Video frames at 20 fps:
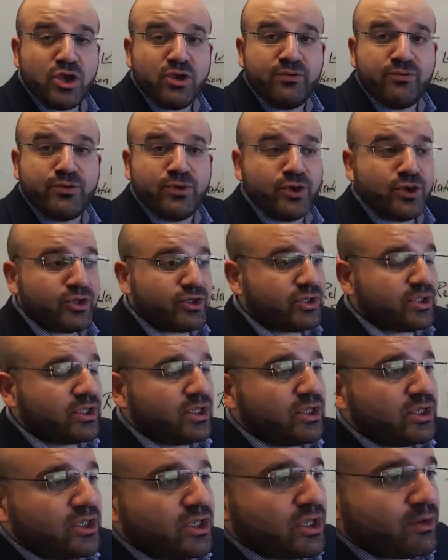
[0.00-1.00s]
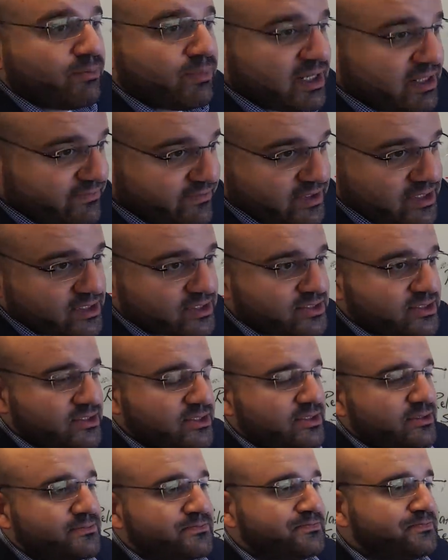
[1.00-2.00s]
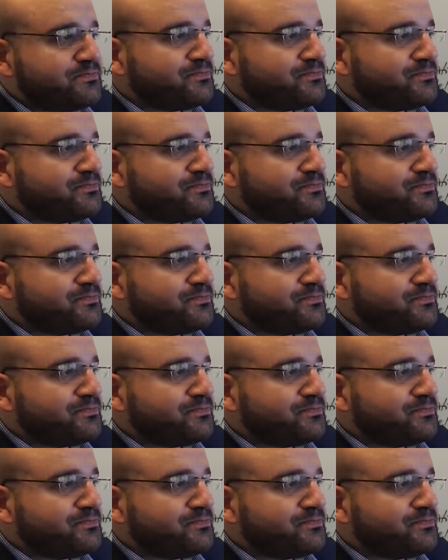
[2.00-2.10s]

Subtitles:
overt, oblivious,